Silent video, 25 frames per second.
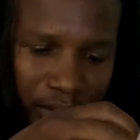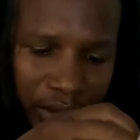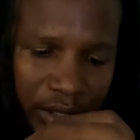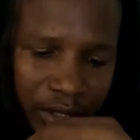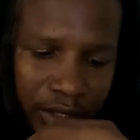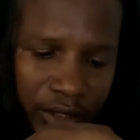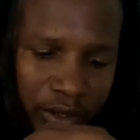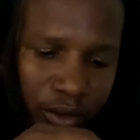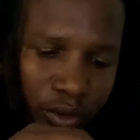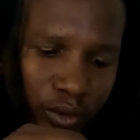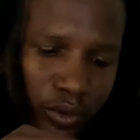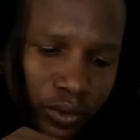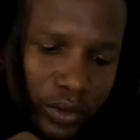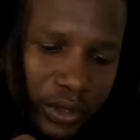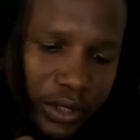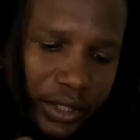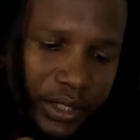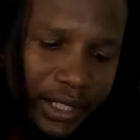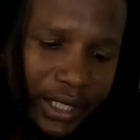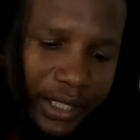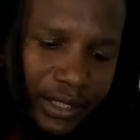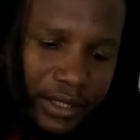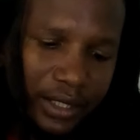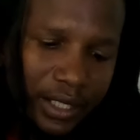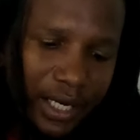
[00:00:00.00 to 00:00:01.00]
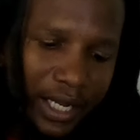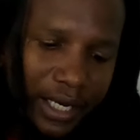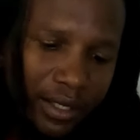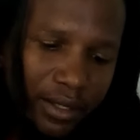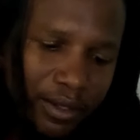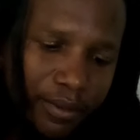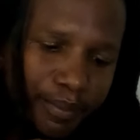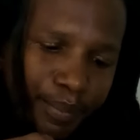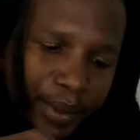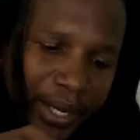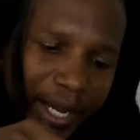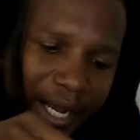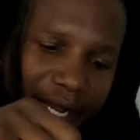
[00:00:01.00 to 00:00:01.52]
This used to catch like
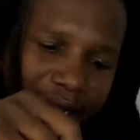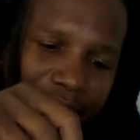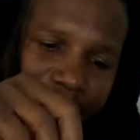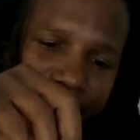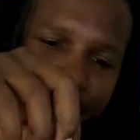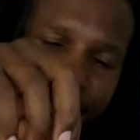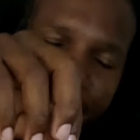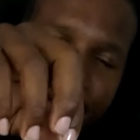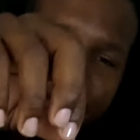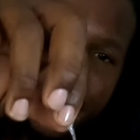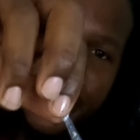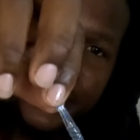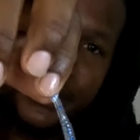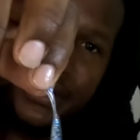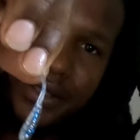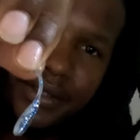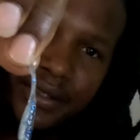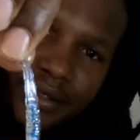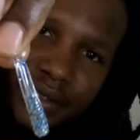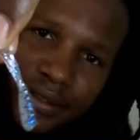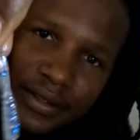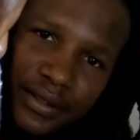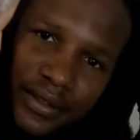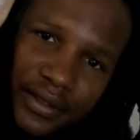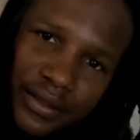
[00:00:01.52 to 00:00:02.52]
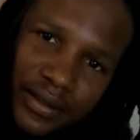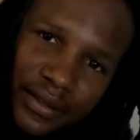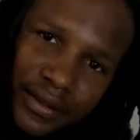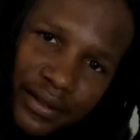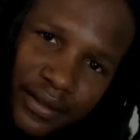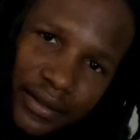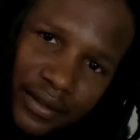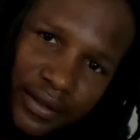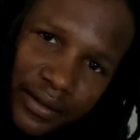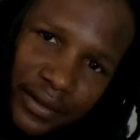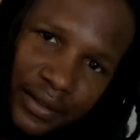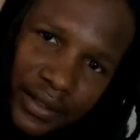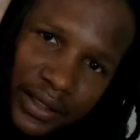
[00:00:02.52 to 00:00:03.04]
little panfish.
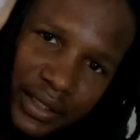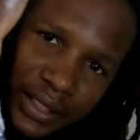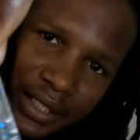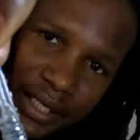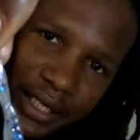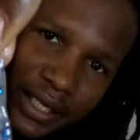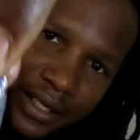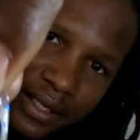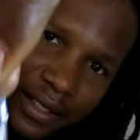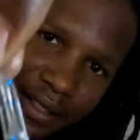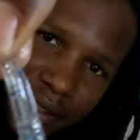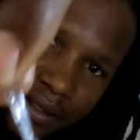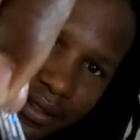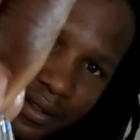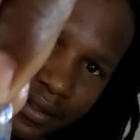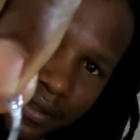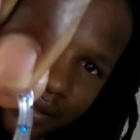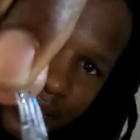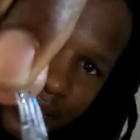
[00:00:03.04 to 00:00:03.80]
See that?